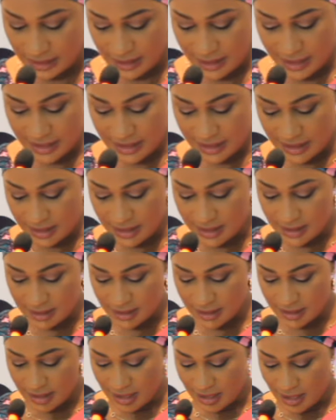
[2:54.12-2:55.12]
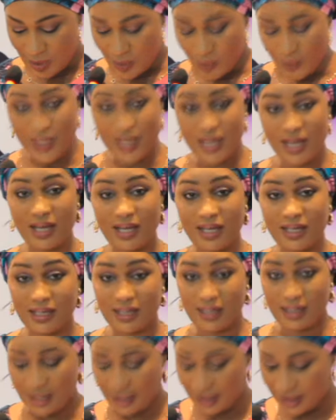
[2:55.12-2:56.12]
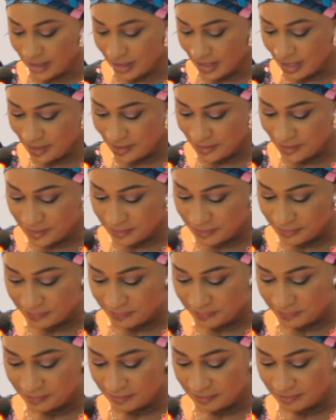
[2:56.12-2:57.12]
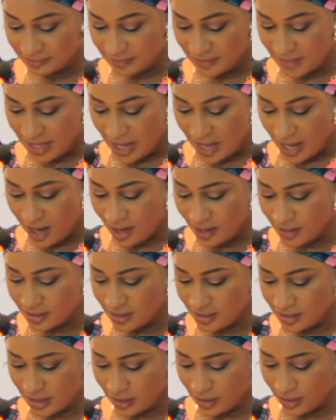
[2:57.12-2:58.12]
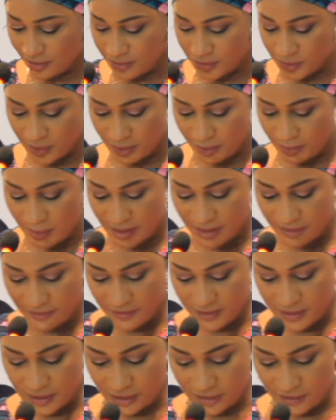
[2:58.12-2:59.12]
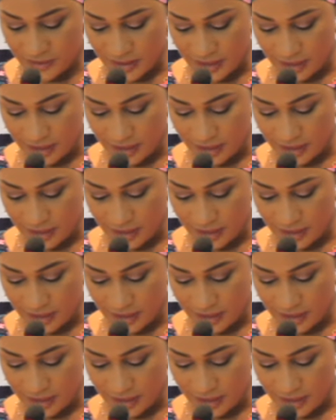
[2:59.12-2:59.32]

Ladies, we are in a lucky era. Ours is aloft with the benefits of